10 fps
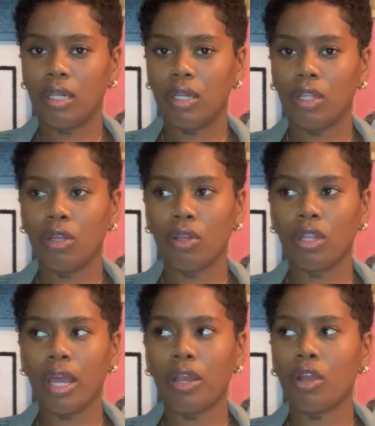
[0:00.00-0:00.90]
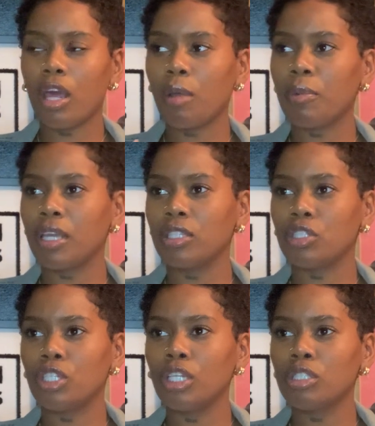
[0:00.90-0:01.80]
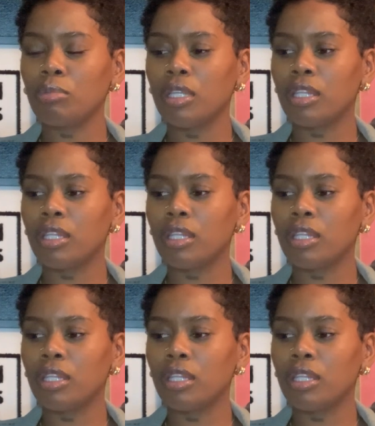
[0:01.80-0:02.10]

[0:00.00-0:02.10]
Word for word: You're not you're not up against judgment.